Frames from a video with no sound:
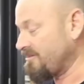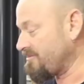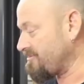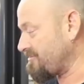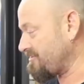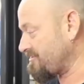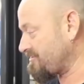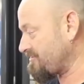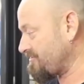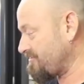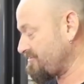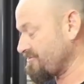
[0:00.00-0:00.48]

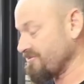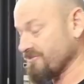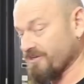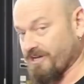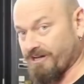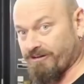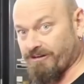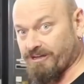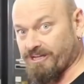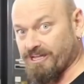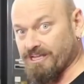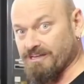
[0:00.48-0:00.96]
just a
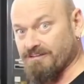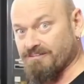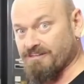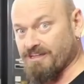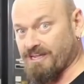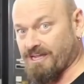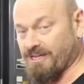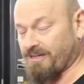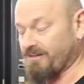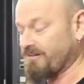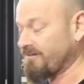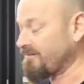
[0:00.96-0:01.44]
generic in
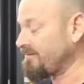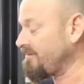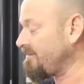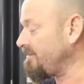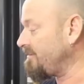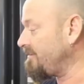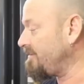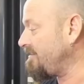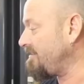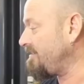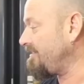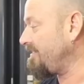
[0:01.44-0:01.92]
tank.
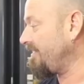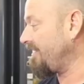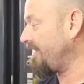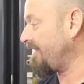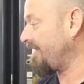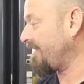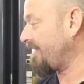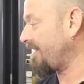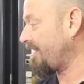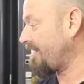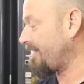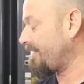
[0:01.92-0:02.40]

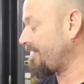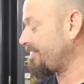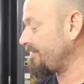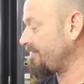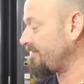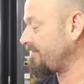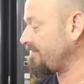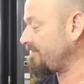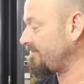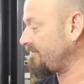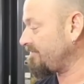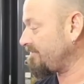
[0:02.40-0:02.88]
Uh,
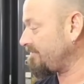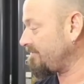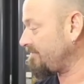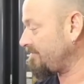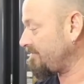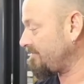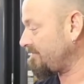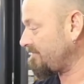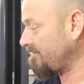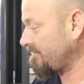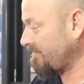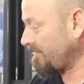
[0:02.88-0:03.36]

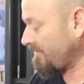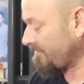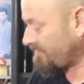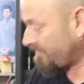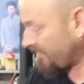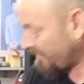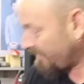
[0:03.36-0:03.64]
it